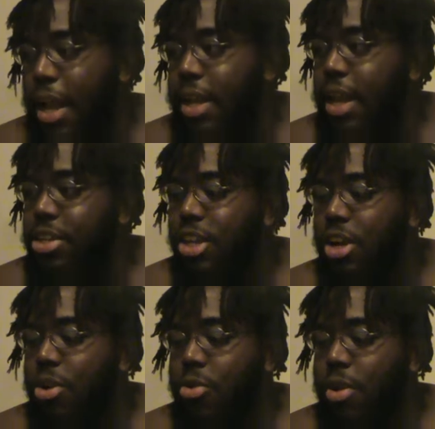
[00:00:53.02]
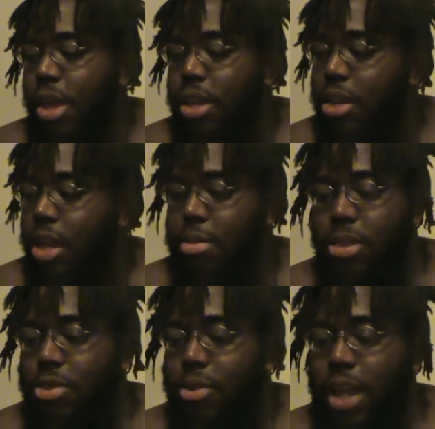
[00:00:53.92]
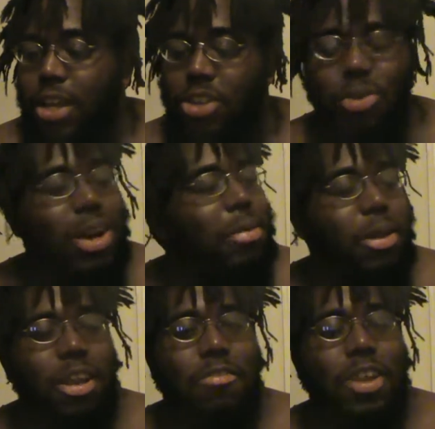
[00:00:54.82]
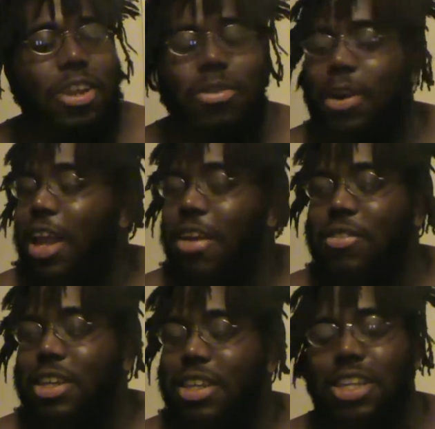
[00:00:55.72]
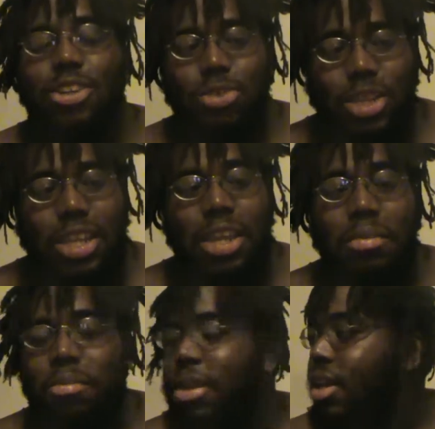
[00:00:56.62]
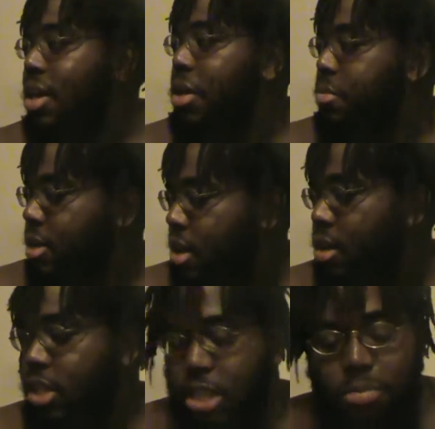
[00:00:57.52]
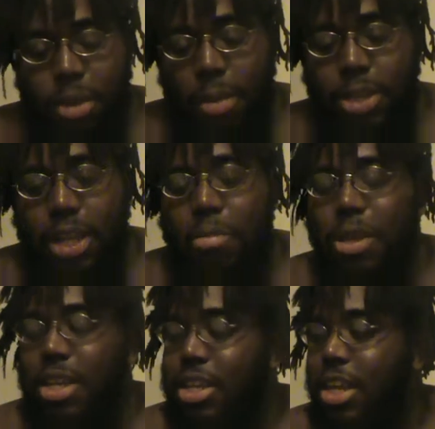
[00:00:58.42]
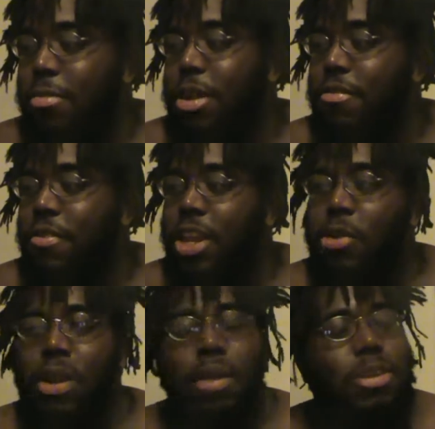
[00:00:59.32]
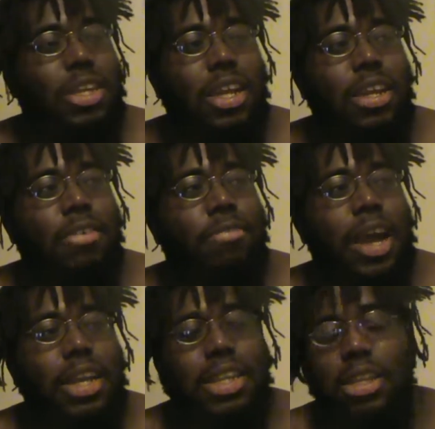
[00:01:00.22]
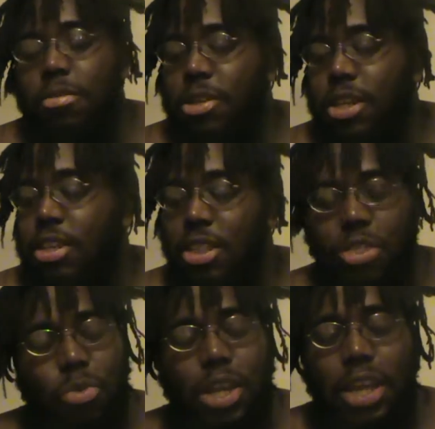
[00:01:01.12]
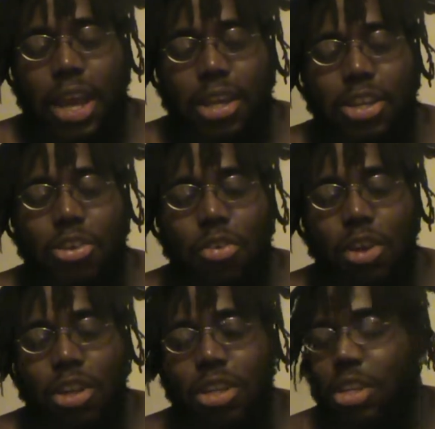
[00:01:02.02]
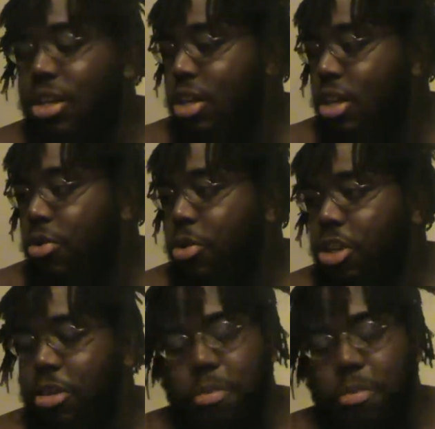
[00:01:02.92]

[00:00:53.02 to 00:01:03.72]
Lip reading: like to go in depth and do like a 20-minute video on every single team. But no, this is probably going to be a 10-minute video, and I'm just going to divide teams into three categories, which is